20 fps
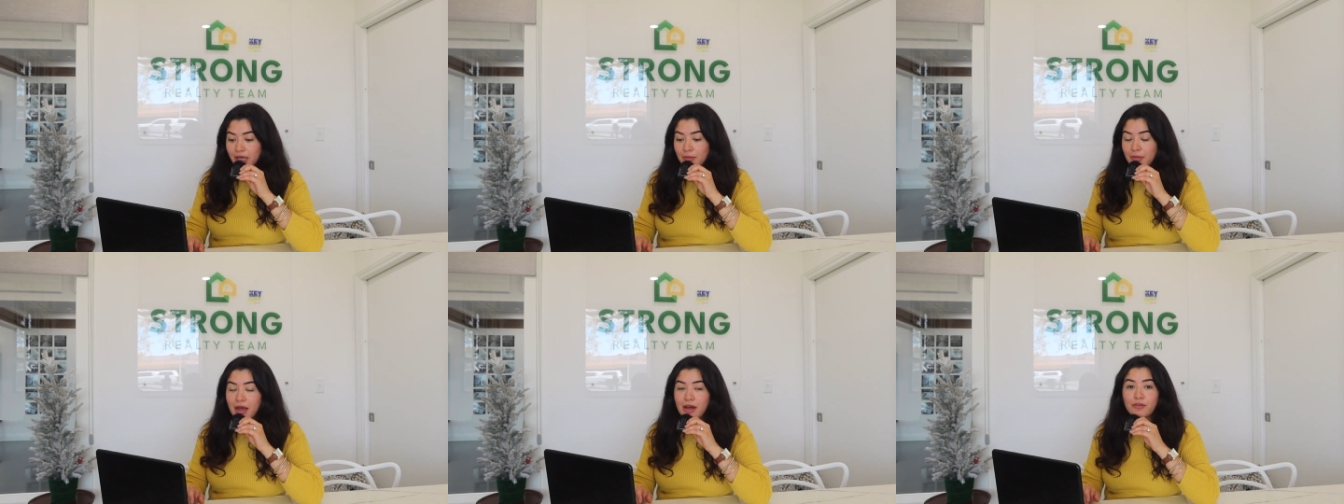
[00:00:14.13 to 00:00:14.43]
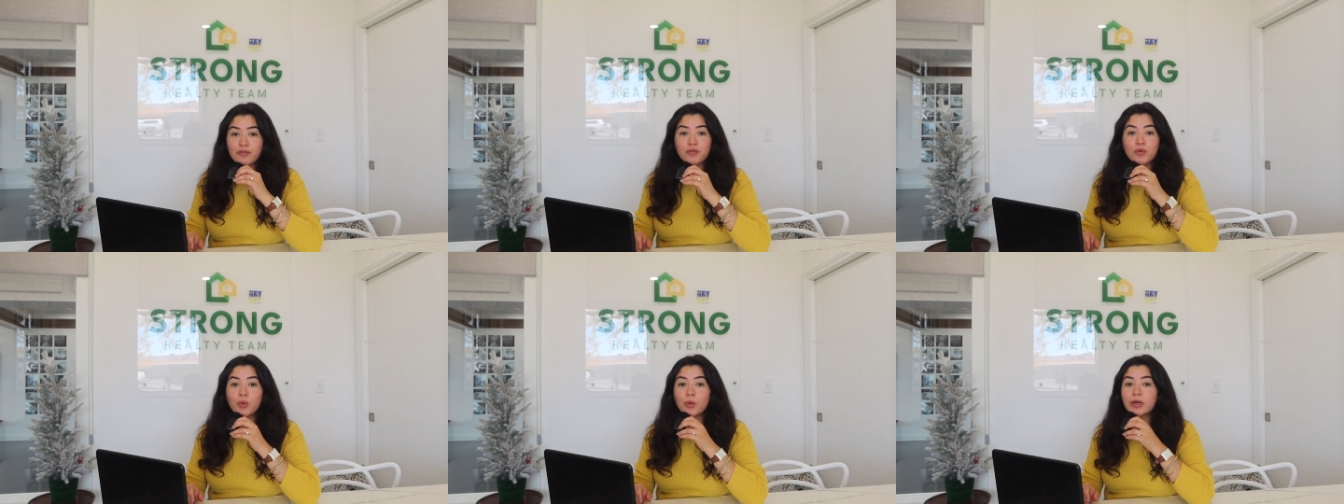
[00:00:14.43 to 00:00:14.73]

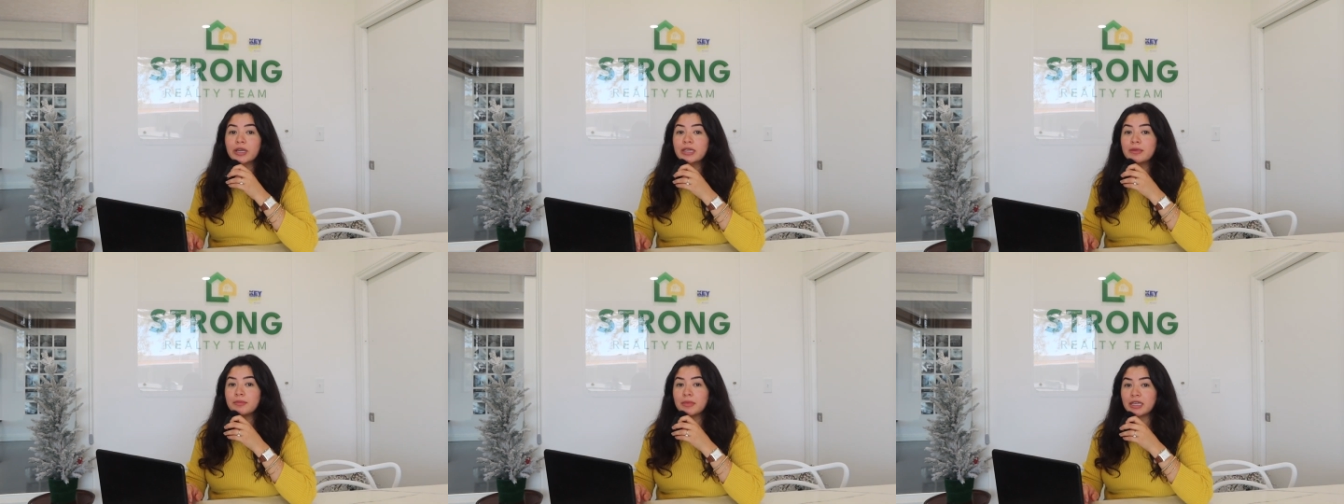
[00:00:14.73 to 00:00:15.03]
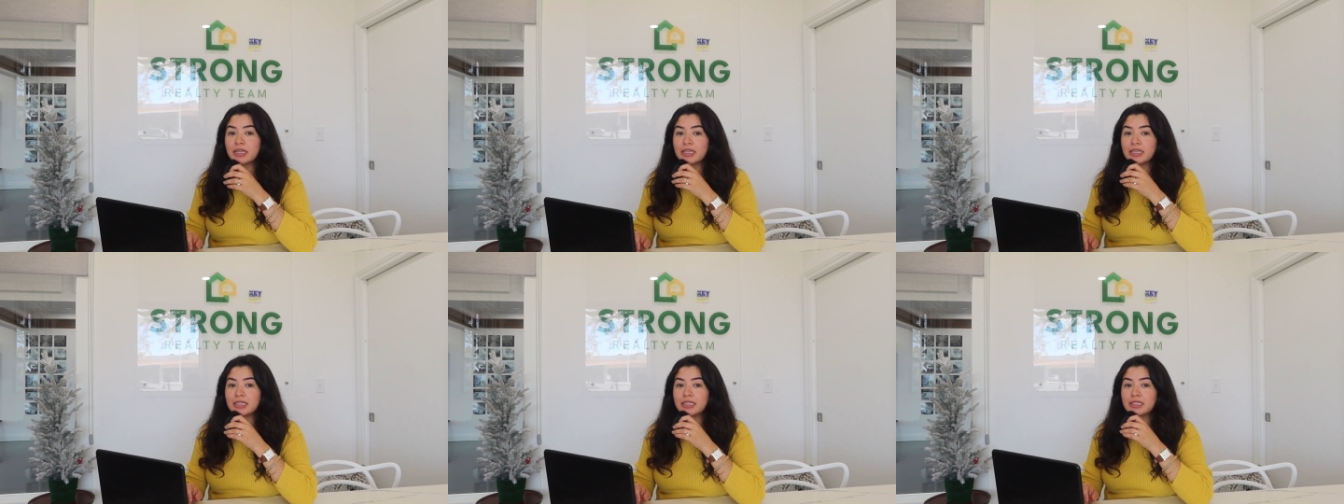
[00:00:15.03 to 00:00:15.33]
about 40
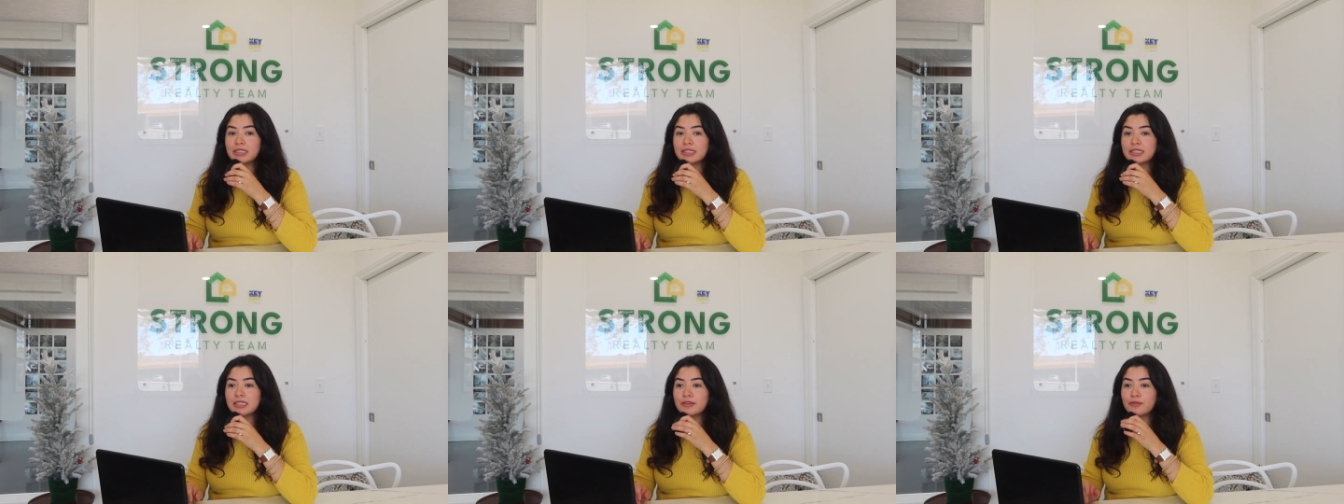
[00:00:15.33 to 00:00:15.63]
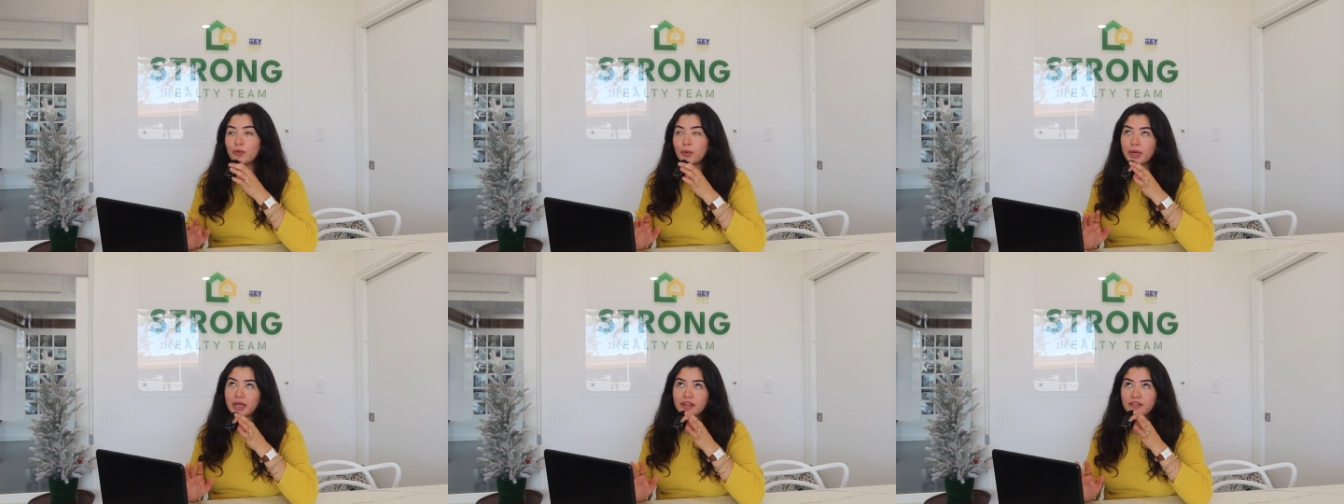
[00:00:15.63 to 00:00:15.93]

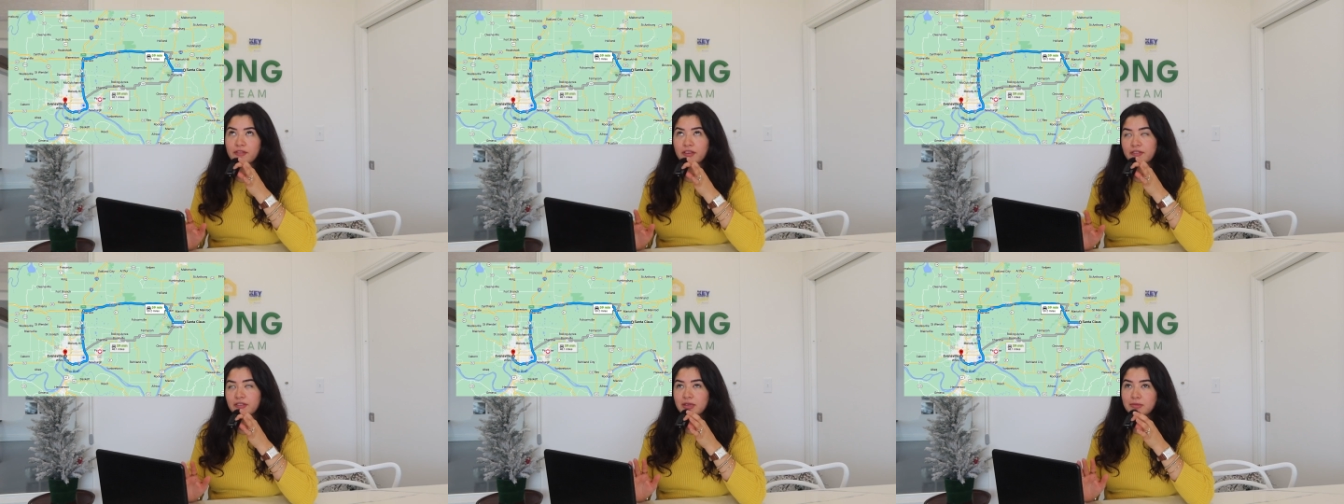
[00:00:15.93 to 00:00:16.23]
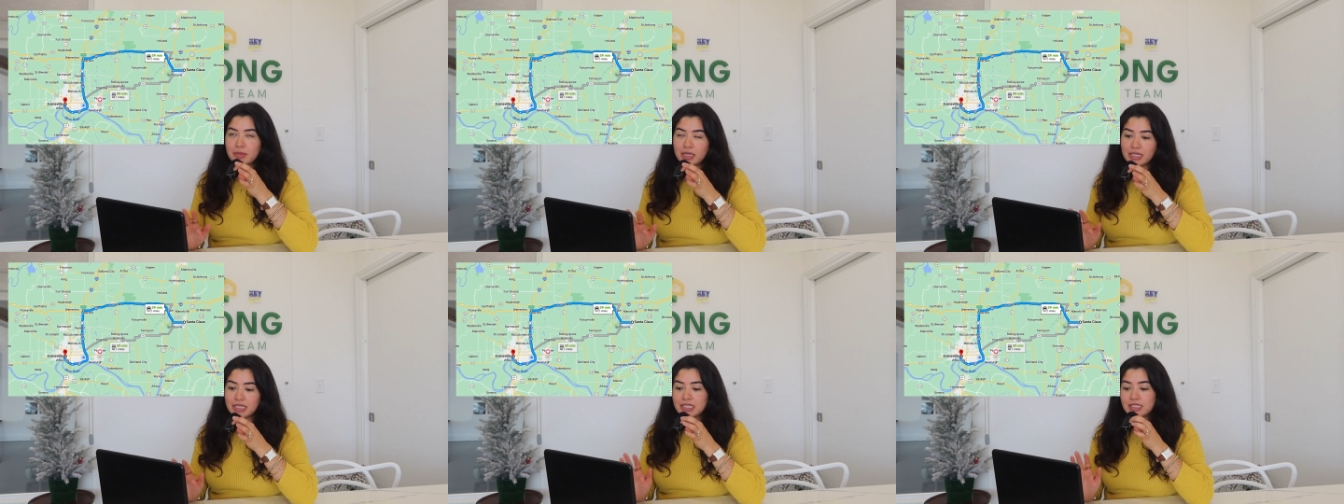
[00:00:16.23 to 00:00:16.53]
to 50
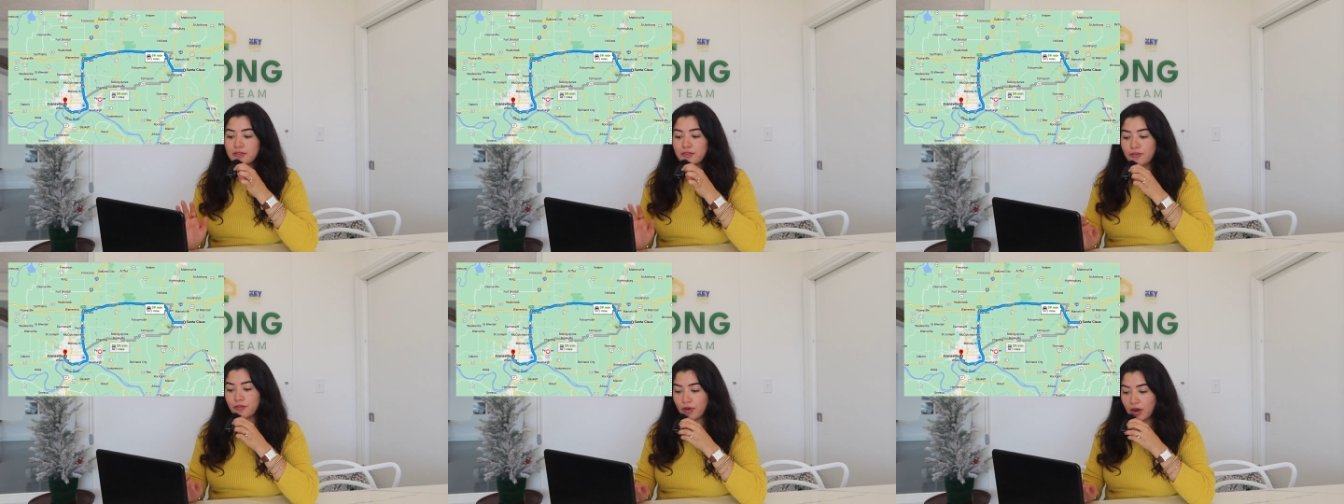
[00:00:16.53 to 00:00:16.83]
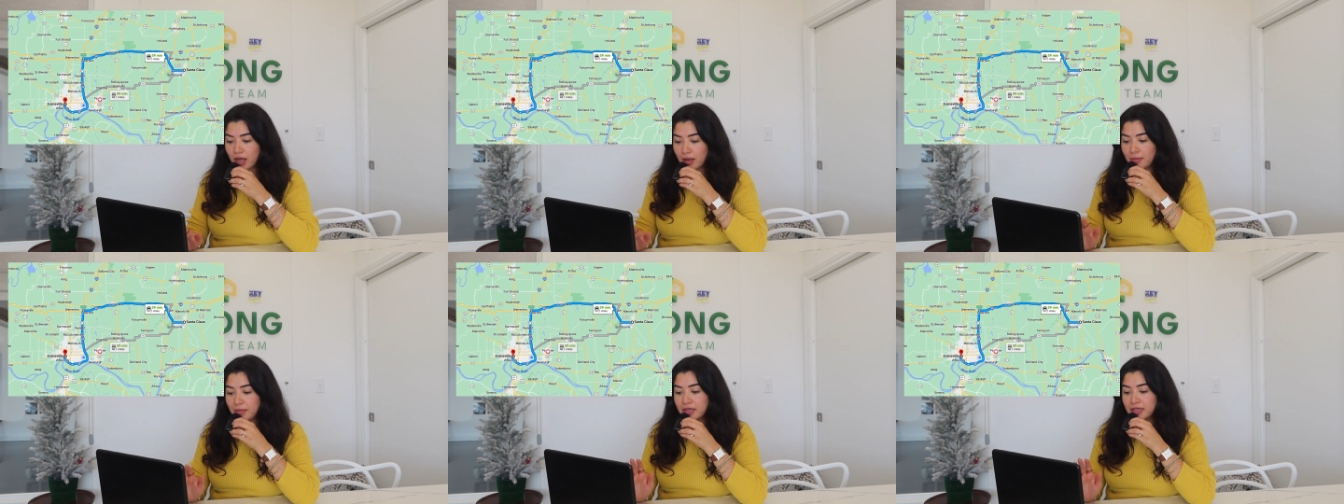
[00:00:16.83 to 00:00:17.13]
minutes
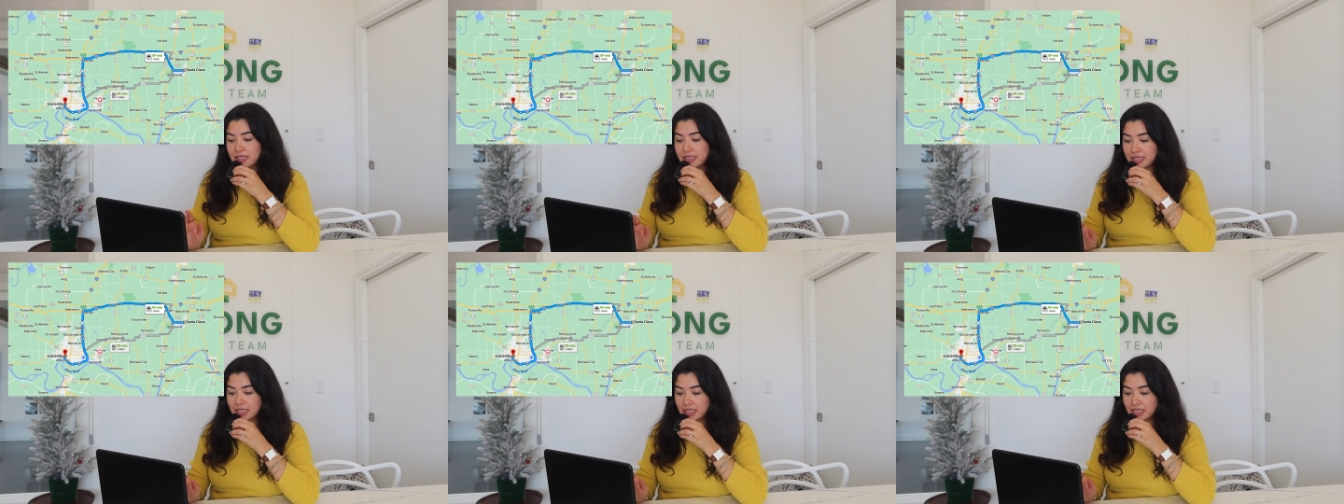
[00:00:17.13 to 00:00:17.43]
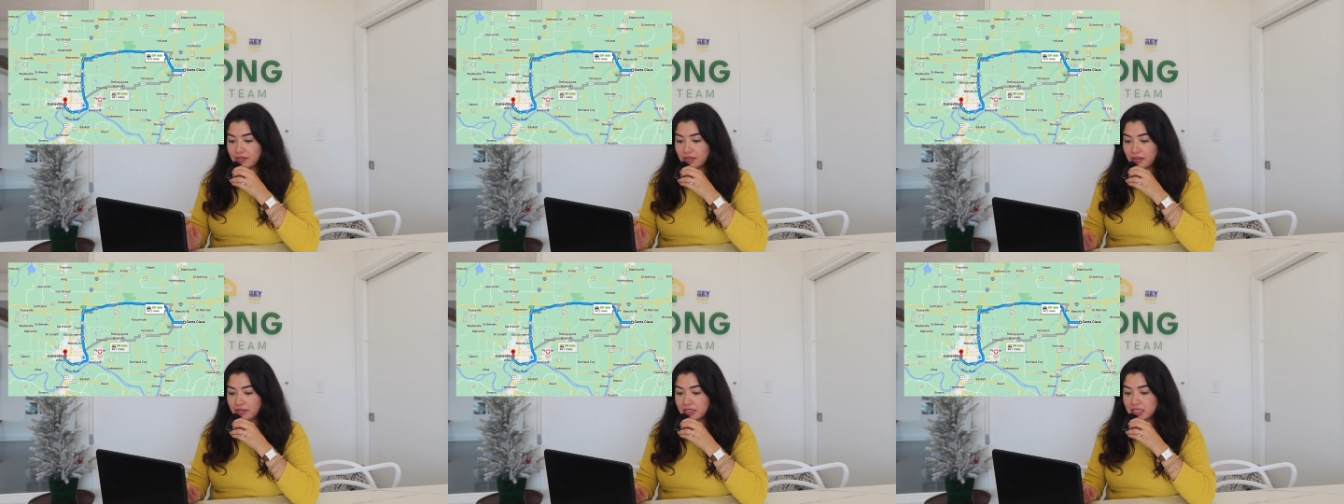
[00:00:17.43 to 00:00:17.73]
from the
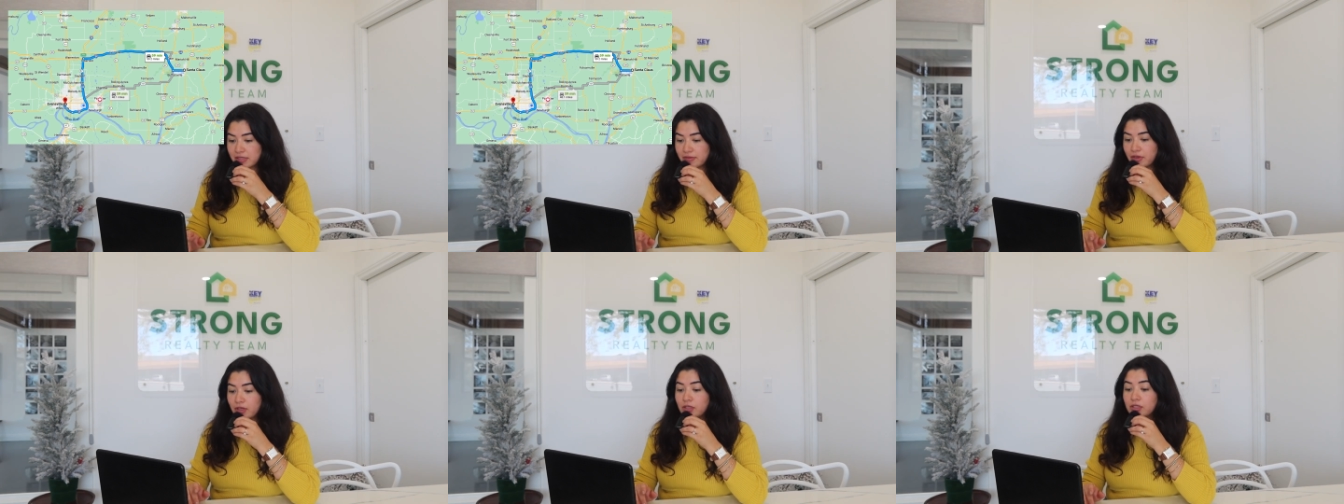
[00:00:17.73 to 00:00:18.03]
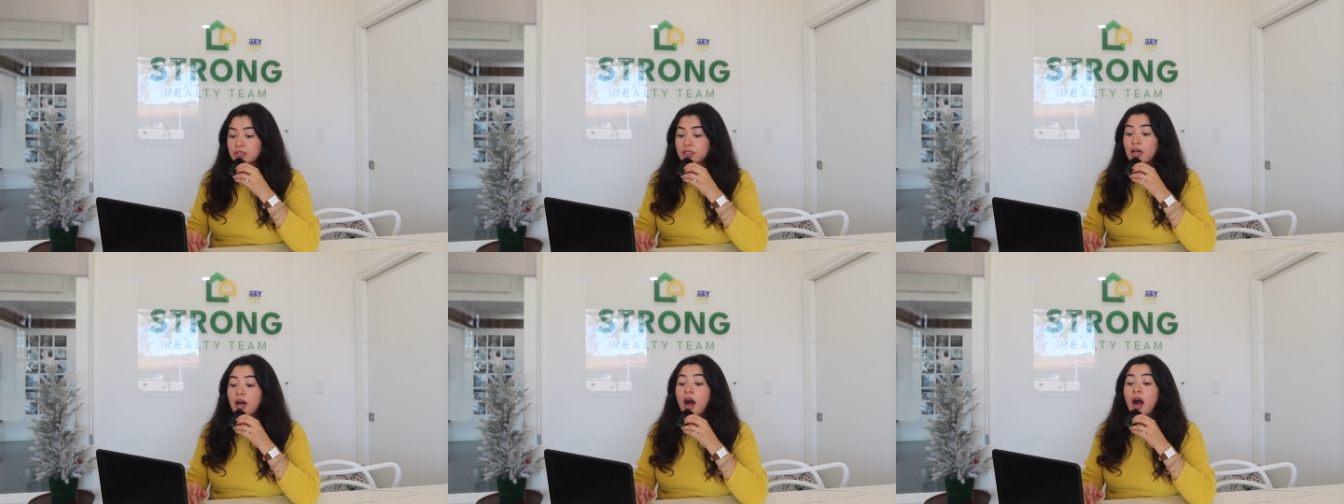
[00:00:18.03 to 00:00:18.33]
city of
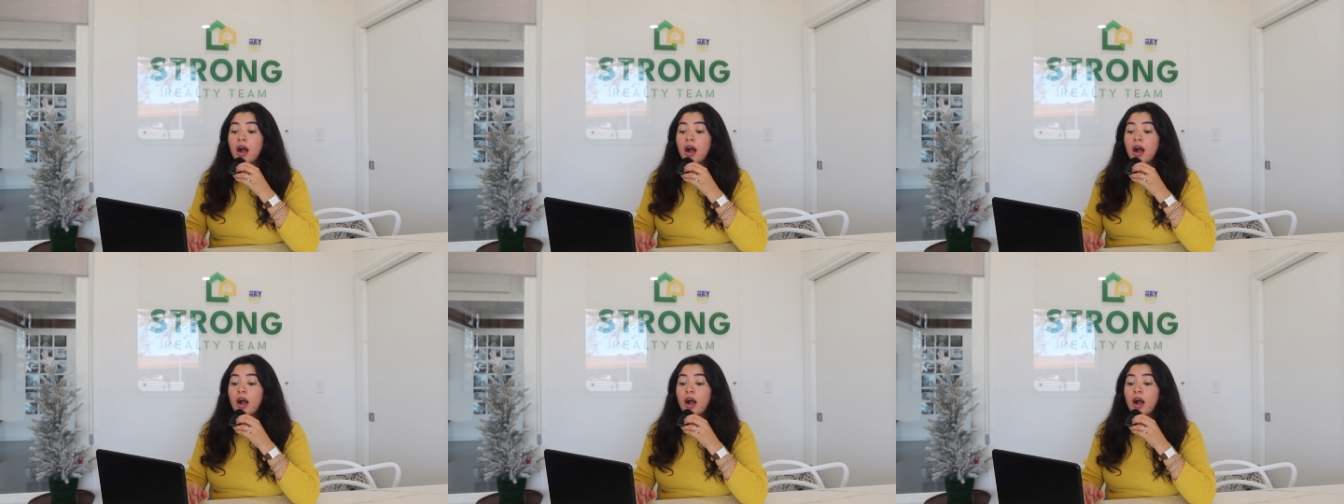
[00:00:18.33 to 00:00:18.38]
Evansville